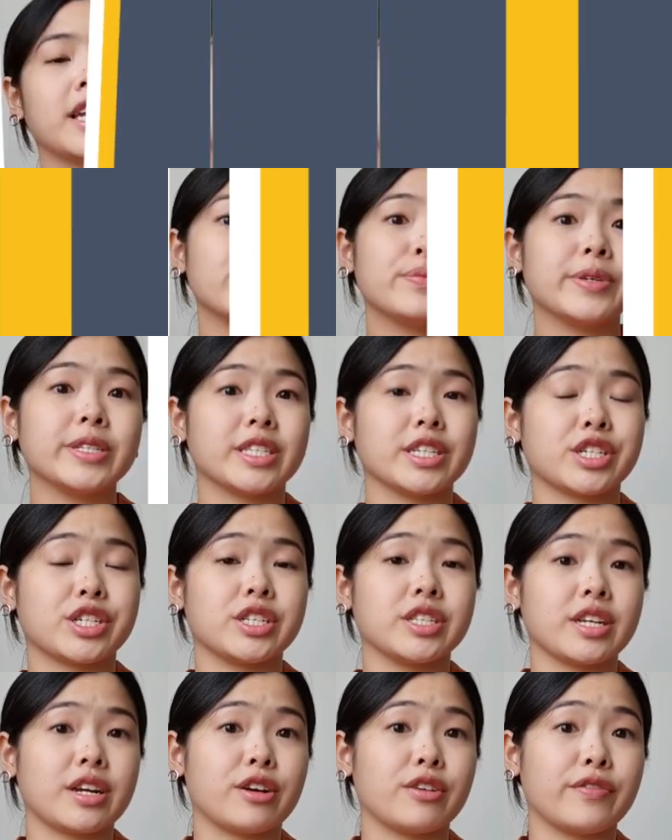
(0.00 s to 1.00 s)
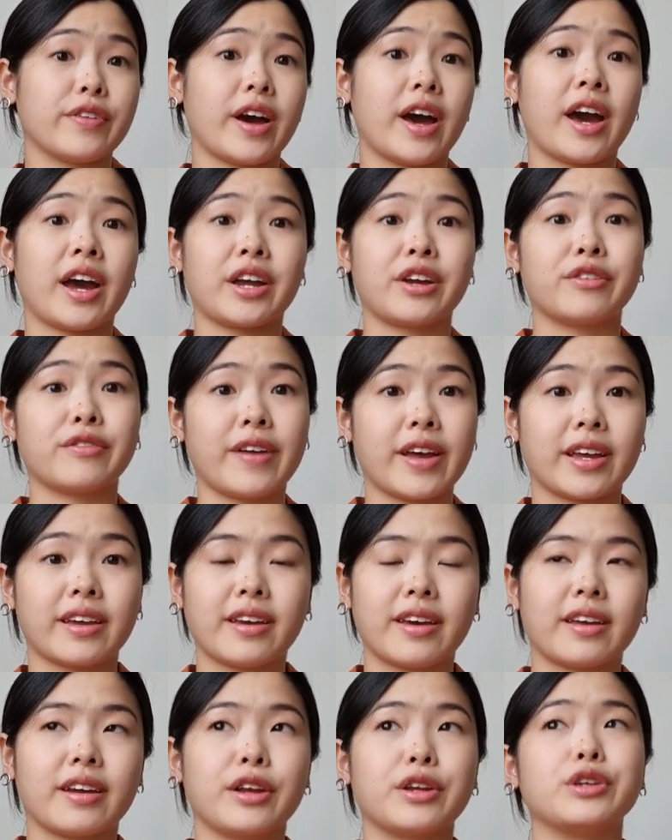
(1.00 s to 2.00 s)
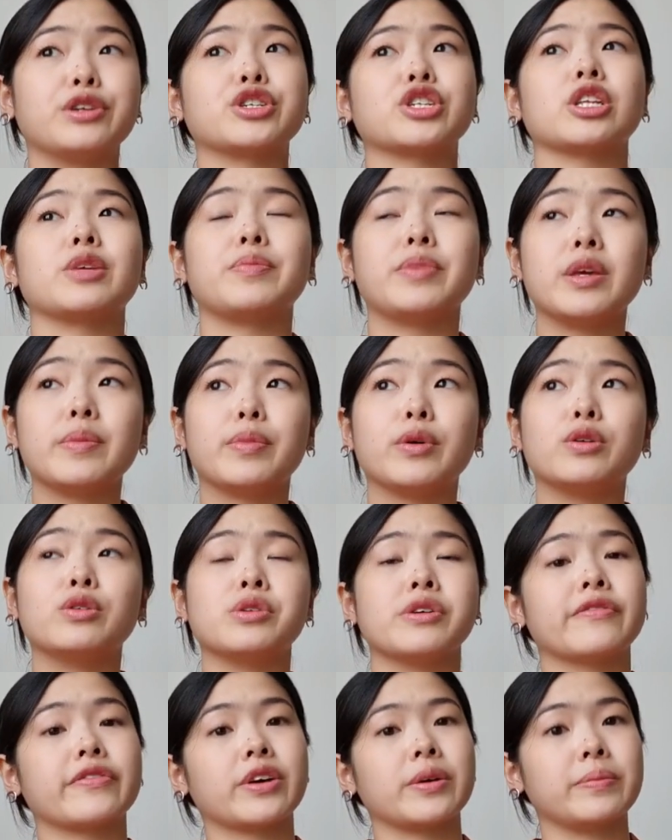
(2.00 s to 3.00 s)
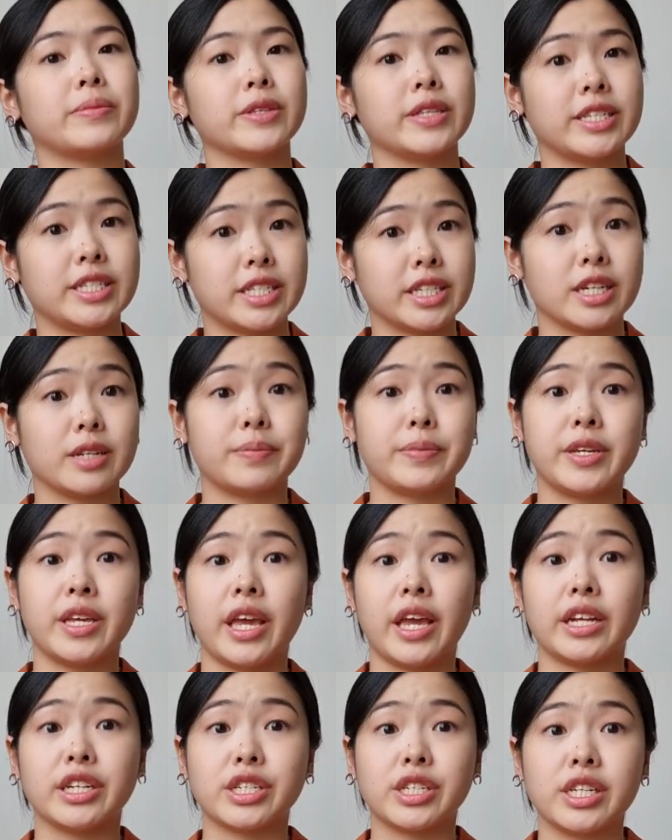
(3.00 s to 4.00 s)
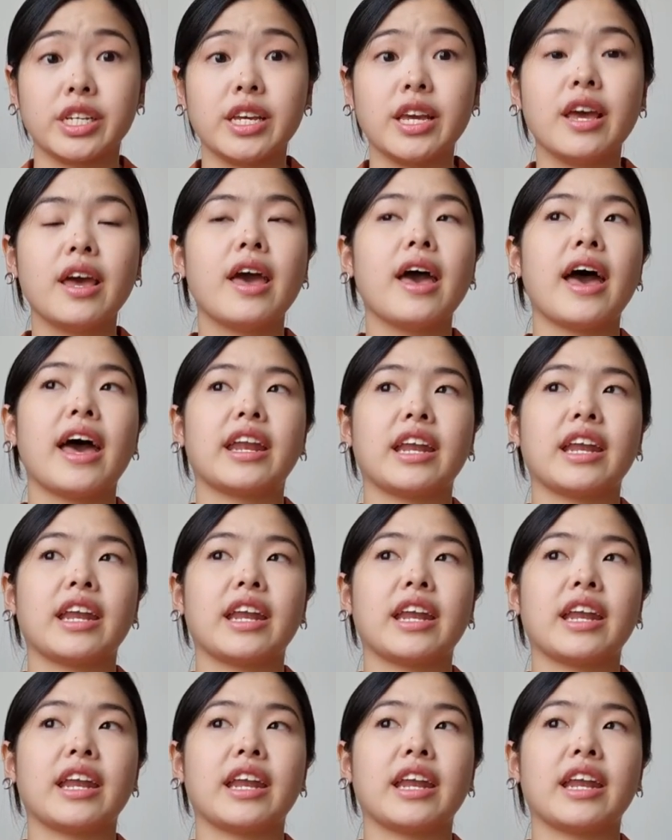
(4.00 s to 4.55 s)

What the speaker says: The next few positions are of a higher rank and are usually people who have completed a PhD